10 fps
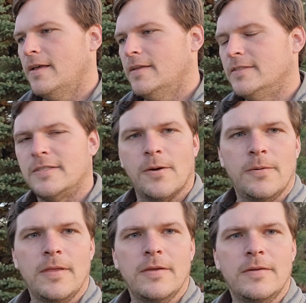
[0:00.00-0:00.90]
So
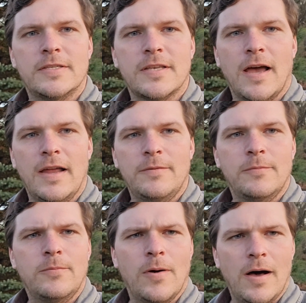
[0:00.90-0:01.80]
you decide,
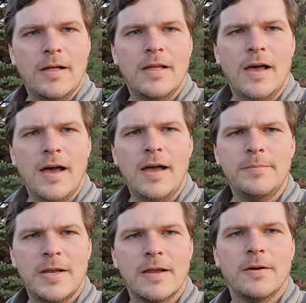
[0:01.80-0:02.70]
well, I'm
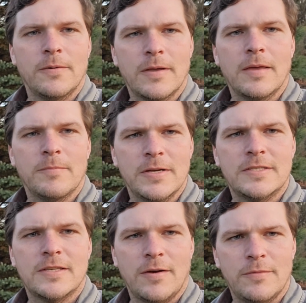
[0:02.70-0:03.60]
going to go get
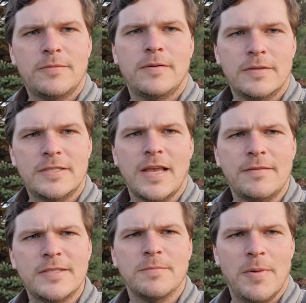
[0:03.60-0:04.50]
myself,
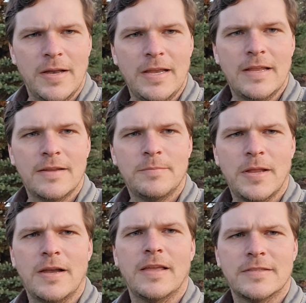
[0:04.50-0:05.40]
save some money. I'm
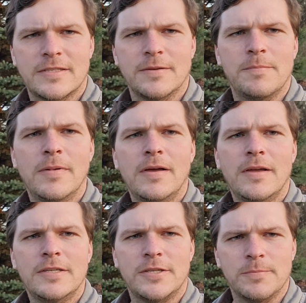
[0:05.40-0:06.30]
going to get some
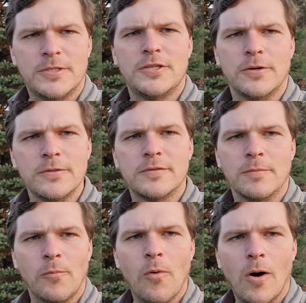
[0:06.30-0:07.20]
shoes
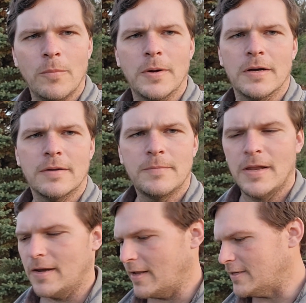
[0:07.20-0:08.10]
from Walmart. I'm going
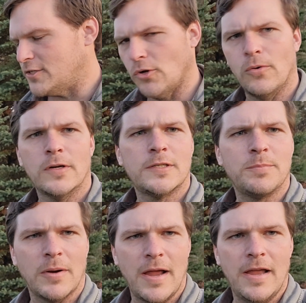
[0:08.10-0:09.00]
to get George
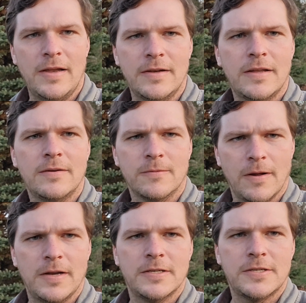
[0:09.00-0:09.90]
brand
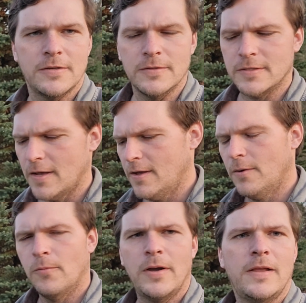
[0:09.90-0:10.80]
running shoes.
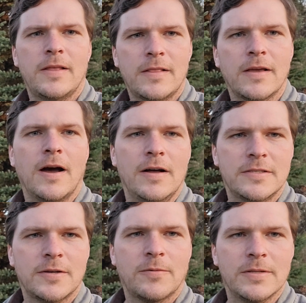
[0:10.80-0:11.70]
What do you think the
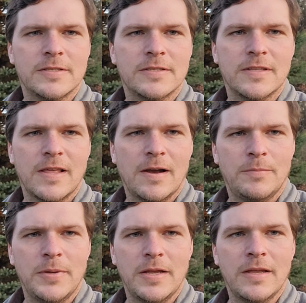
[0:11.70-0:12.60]
consequences of that'll be?